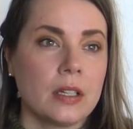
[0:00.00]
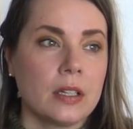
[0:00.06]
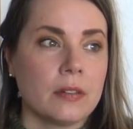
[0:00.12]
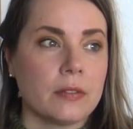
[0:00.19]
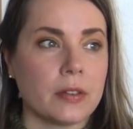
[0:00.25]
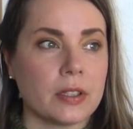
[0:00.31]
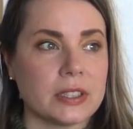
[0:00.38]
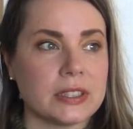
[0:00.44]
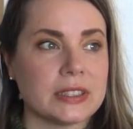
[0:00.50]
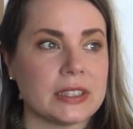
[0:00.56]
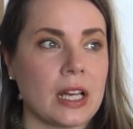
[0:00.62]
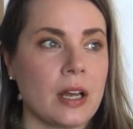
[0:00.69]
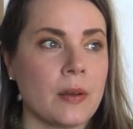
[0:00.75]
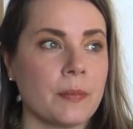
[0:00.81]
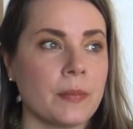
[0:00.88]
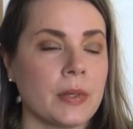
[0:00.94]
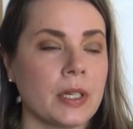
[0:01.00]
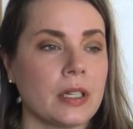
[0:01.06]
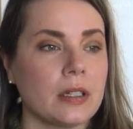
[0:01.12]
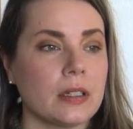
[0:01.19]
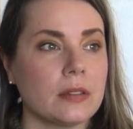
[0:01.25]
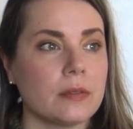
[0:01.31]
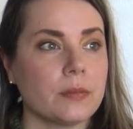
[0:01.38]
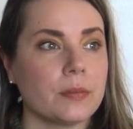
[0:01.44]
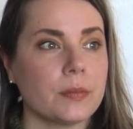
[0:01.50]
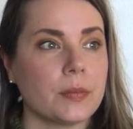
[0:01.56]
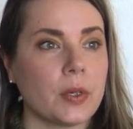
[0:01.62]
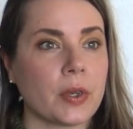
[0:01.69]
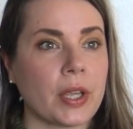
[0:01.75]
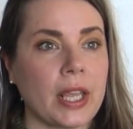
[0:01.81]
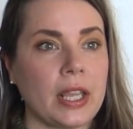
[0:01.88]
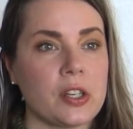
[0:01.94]
For some
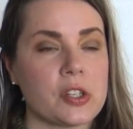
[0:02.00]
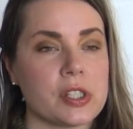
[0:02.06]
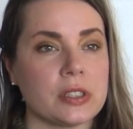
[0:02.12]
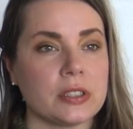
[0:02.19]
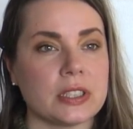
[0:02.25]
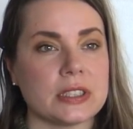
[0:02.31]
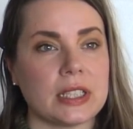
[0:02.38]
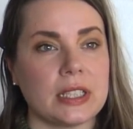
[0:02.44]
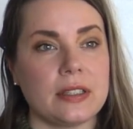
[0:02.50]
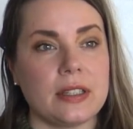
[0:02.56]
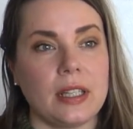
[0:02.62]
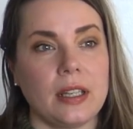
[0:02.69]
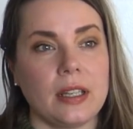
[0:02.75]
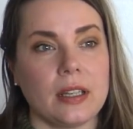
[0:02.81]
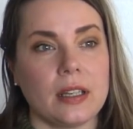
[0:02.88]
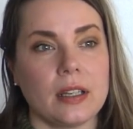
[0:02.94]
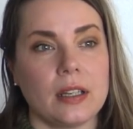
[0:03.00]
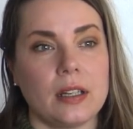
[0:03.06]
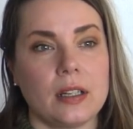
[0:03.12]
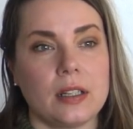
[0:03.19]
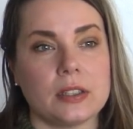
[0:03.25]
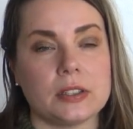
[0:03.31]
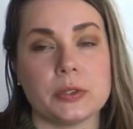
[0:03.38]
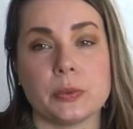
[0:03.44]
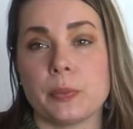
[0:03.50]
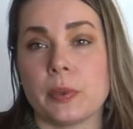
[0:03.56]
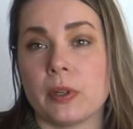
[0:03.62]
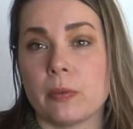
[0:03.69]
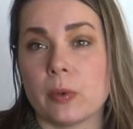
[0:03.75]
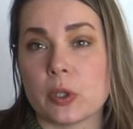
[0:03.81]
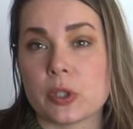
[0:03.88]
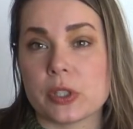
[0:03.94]
occasions I think
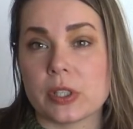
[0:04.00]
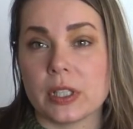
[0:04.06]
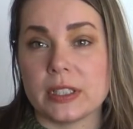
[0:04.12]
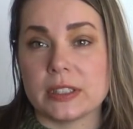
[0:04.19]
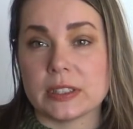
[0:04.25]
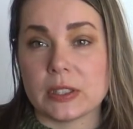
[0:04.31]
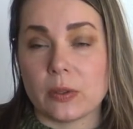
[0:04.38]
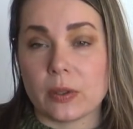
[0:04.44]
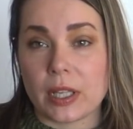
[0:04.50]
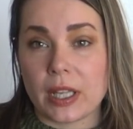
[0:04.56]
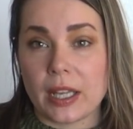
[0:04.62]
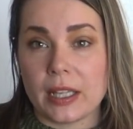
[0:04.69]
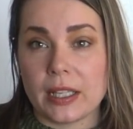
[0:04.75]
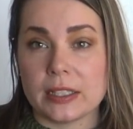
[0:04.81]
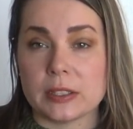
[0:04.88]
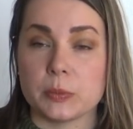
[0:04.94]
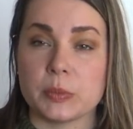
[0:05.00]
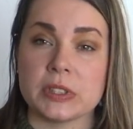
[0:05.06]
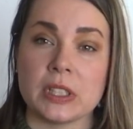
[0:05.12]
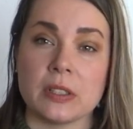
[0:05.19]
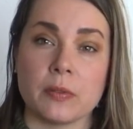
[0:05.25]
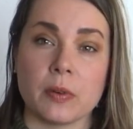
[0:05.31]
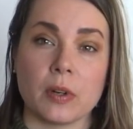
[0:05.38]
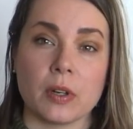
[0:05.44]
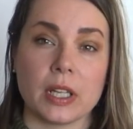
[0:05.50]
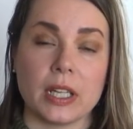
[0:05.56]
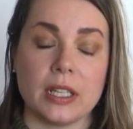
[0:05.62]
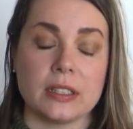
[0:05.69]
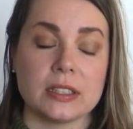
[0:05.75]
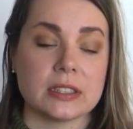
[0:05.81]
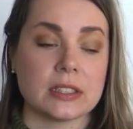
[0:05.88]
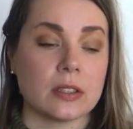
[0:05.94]
superwash is okay, especially for
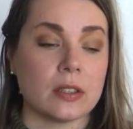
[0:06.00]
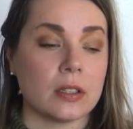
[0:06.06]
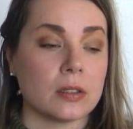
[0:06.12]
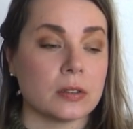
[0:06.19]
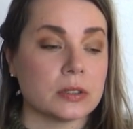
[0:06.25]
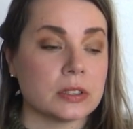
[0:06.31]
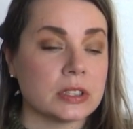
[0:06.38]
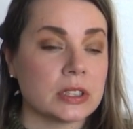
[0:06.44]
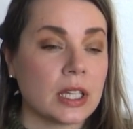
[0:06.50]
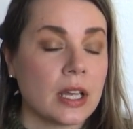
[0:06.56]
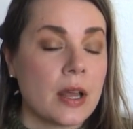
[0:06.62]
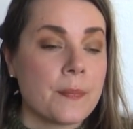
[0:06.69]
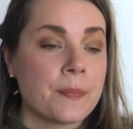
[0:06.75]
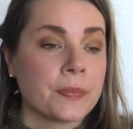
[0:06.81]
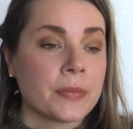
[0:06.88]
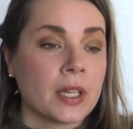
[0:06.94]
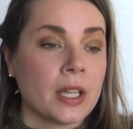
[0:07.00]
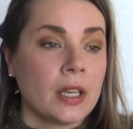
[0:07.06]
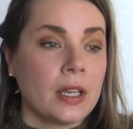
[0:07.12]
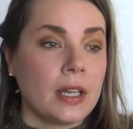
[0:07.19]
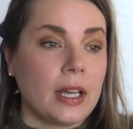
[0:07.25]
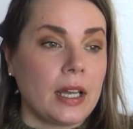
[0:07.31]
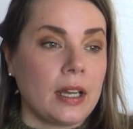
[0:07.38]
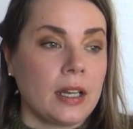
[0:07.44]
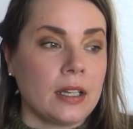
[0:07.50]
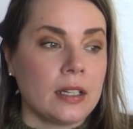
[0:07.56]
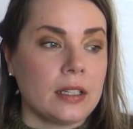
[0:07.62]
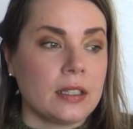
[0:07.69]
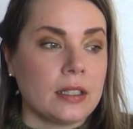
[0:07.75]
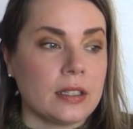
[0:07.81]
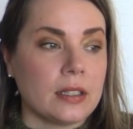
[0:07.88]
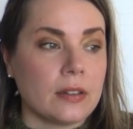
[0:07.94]
kids' clothes,
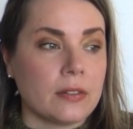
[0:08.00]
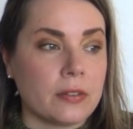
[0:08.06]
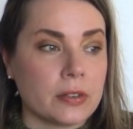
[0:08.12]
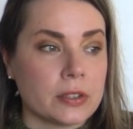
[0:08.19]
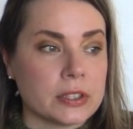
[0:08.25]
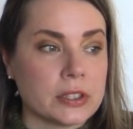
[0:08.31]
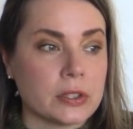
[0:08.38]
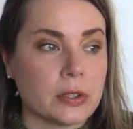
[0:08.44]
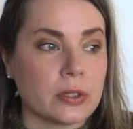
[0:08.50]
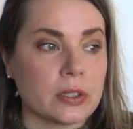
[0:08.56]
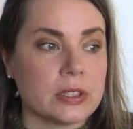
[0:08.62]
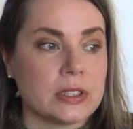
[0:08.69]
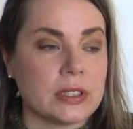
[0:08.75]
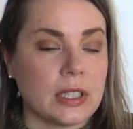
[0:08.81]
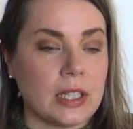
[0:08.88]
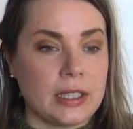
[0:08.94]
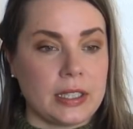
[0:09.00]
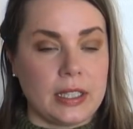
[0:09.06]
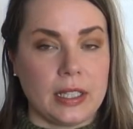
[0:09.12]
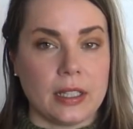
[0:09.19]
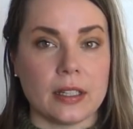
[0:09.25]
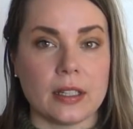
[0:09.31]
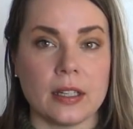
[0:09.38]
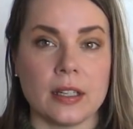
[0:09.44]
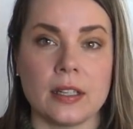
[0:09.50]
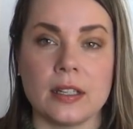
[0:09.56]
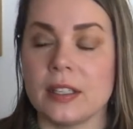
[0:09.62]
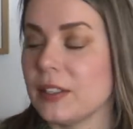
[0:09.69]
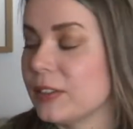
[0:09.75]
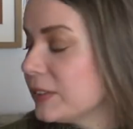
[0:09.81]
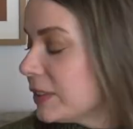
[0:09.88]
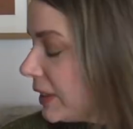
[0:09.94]
and for socks I think
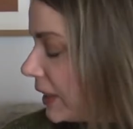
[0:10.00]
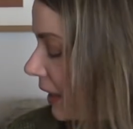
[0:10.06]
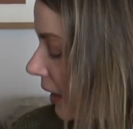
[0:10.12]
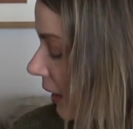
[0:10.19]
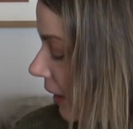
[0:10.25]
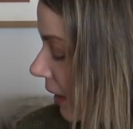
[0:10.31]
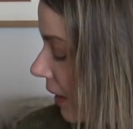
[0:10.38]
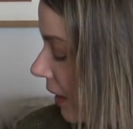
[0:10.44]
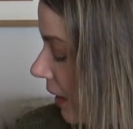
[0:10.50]
using